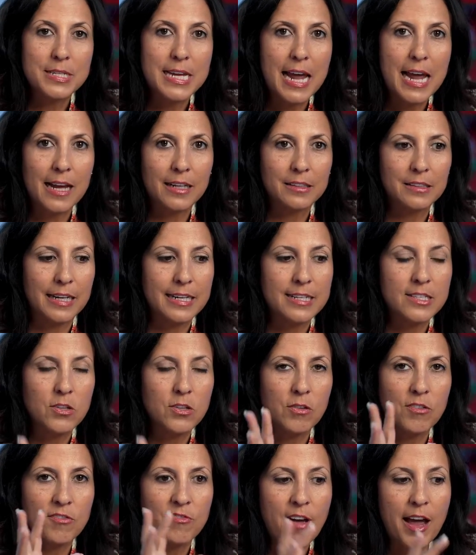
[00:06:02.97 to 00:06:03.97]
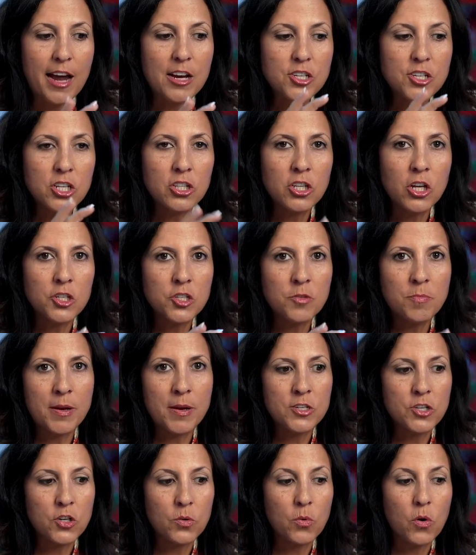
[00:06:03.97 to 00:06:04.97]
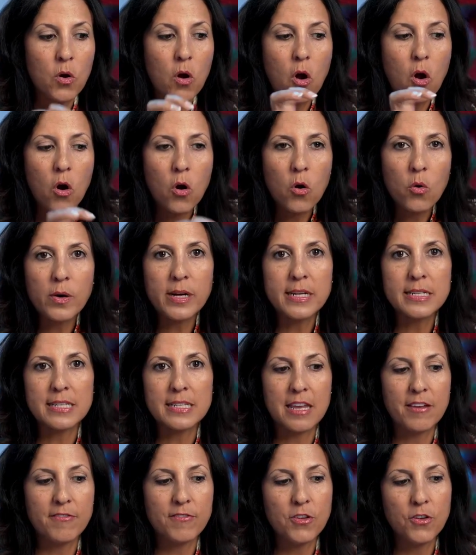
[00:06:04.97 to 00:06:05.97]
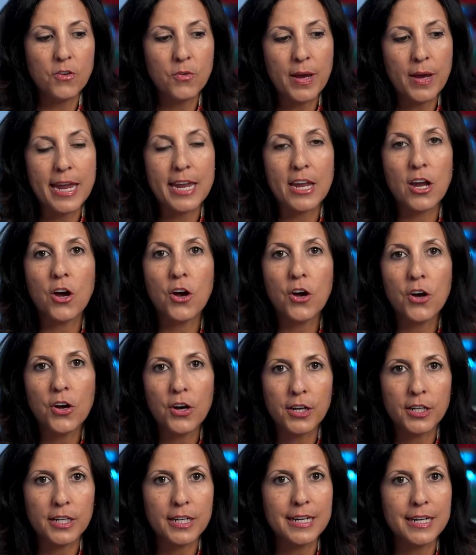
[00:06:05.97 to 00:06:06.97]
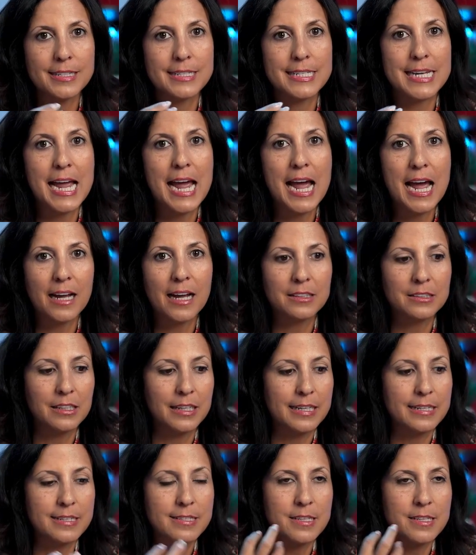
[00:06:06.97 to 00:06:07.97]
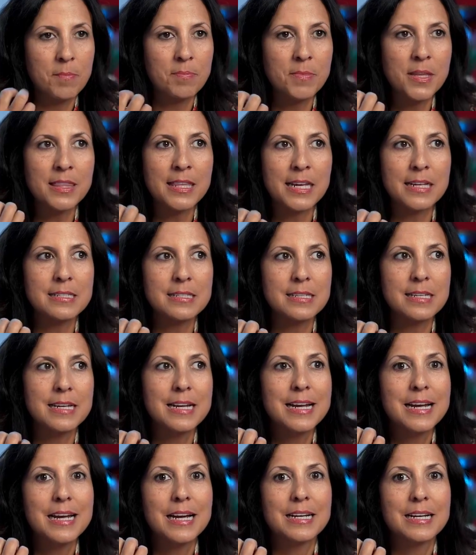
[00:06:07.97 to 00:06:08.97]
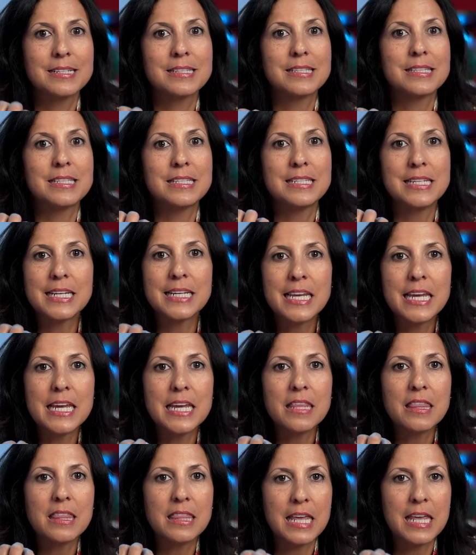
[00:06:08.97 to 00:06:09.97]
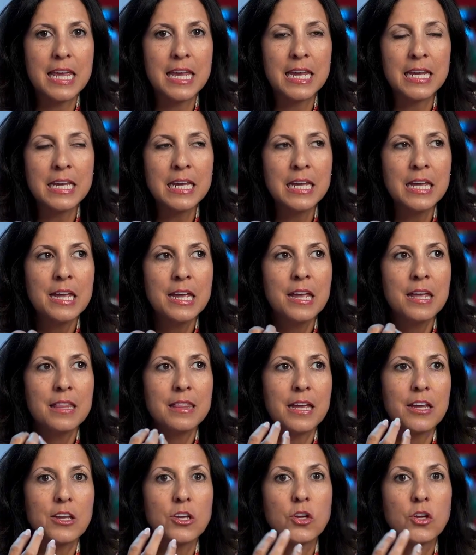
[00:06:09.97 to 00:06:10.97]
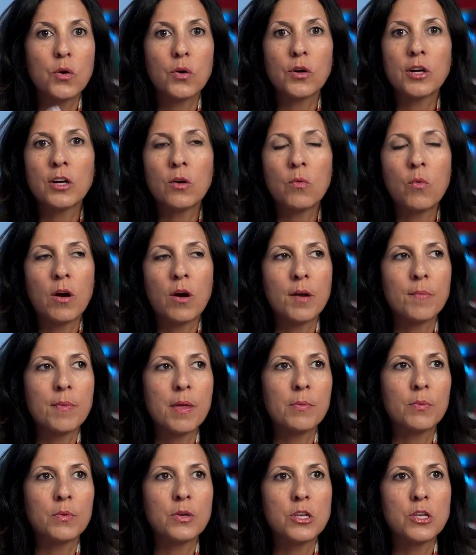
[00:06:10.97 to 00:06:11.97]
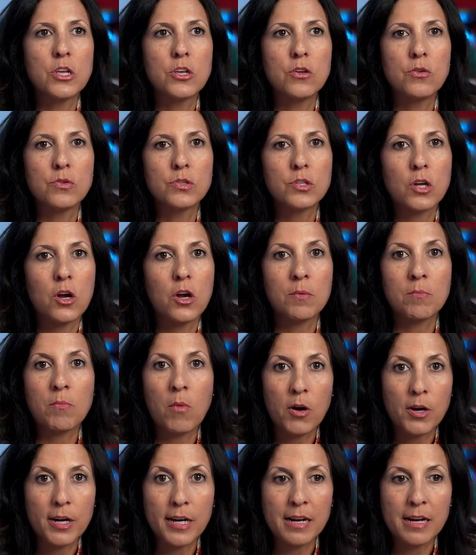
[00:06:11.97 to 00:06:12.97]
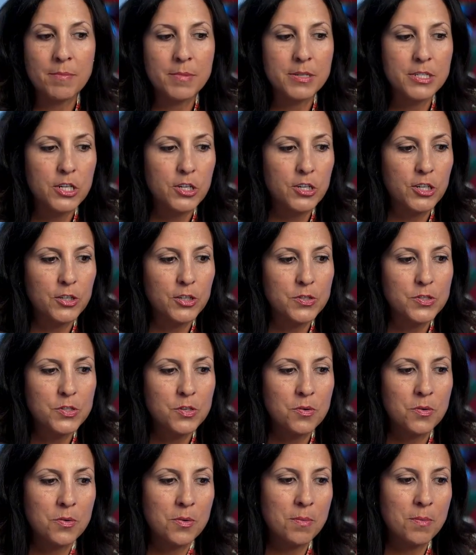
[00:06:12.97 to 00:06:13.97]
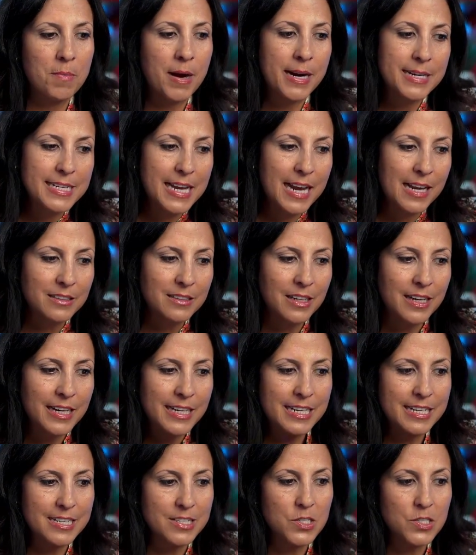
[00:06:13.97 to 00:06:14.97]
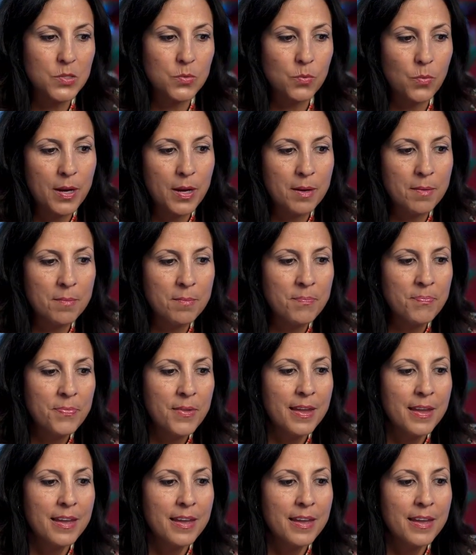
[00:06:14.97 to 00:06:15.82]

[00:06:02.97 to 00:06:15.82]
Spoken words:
tagline. So, the fashion launch mentor will always give you a hook, a tagline, something that's a sticky thing that you're going to want to be able to use on marketing material. So, my tagline is swim,